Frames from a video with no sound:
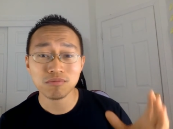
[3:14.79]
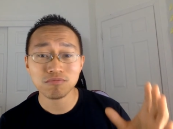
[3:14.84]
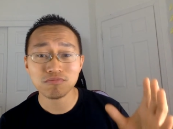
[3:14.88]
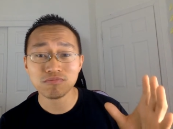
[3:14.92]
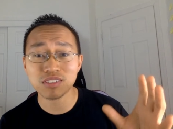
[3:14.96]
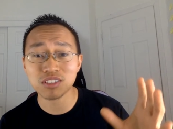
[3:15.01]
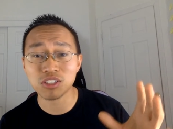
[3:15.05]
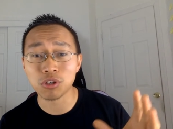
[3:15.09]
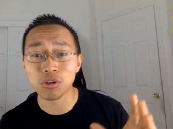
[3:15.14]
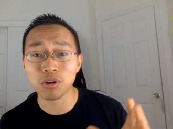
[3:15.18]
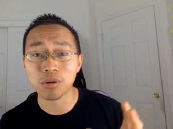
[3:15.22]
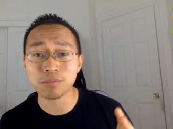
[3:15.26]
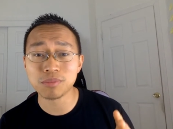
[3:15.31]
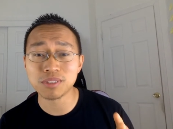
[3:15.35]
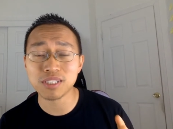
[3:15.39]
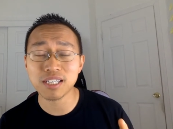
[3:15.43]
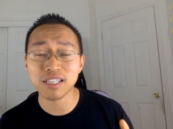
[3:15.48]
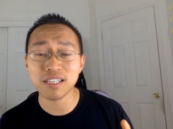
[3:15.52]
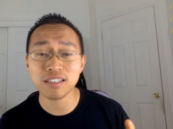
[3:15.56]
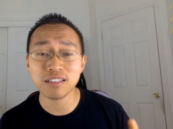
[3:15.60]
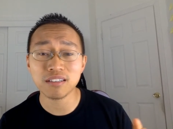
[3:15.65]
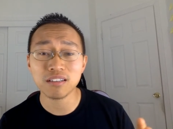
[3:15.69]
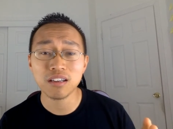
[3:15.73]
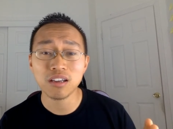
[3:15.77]
So I'm
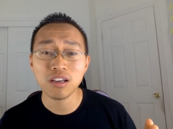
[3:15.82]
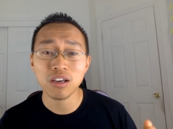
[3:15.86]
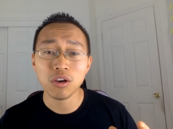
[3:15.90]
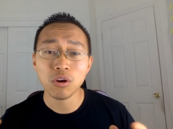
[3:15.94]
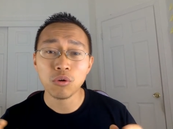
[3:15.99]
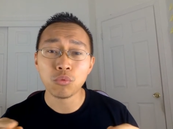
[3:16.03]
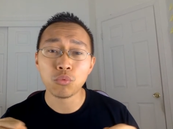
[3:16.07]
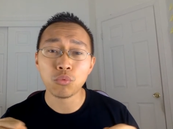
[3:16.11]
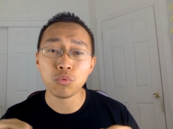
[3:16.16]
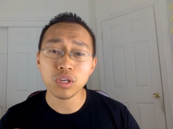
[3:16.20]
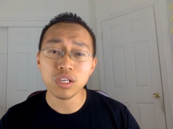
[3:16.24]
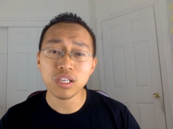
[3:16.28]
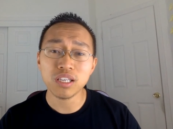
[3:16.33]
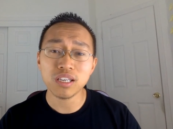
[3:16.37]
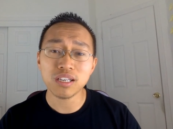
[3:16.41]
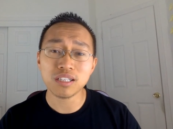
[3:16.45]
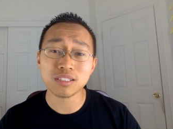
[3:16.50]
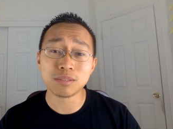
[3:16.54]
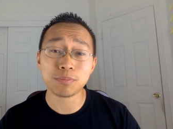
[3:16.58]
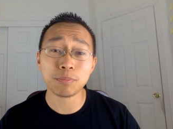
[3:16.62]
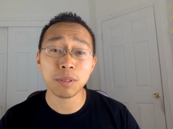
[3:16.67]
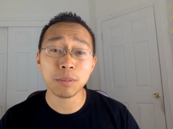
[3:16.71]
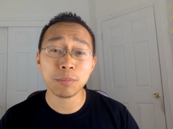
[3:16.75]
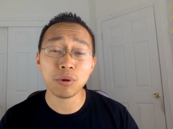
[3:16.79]
saying we
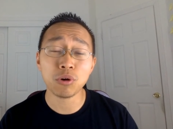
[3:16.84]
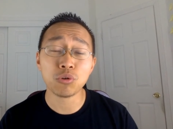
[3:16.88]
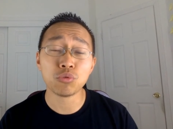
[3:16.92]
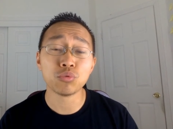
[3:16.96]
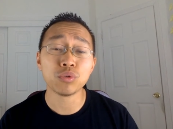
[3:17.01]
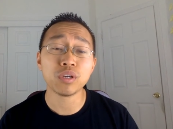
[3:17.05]
as people,